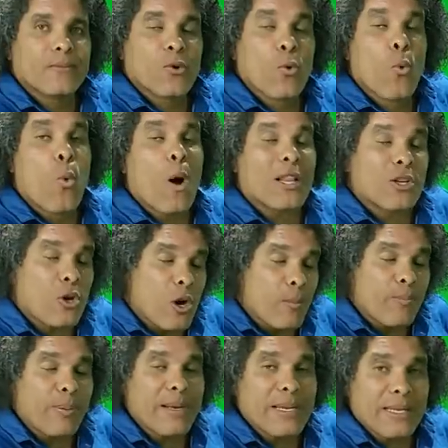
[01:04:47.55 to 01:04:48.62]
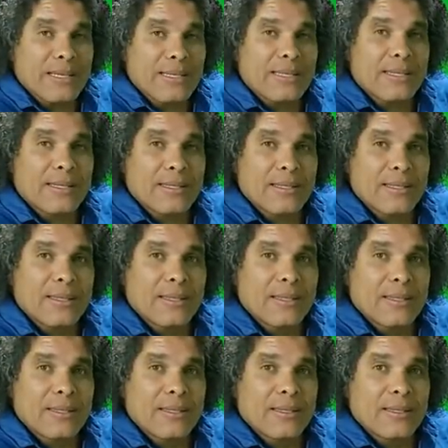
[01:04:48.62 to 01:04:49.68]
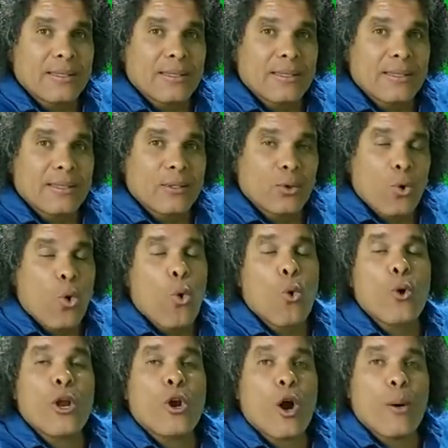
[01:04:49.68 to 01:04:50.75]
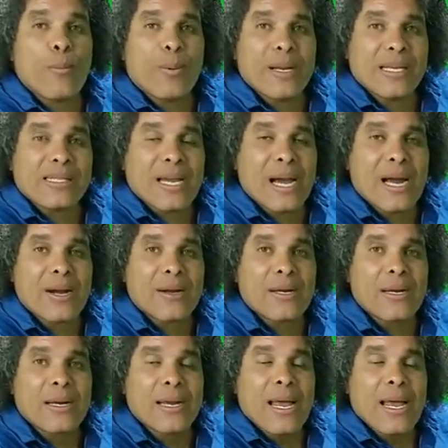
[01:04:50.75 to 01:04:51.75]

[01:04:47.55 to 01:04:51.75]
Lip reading: What companies, who the companies are,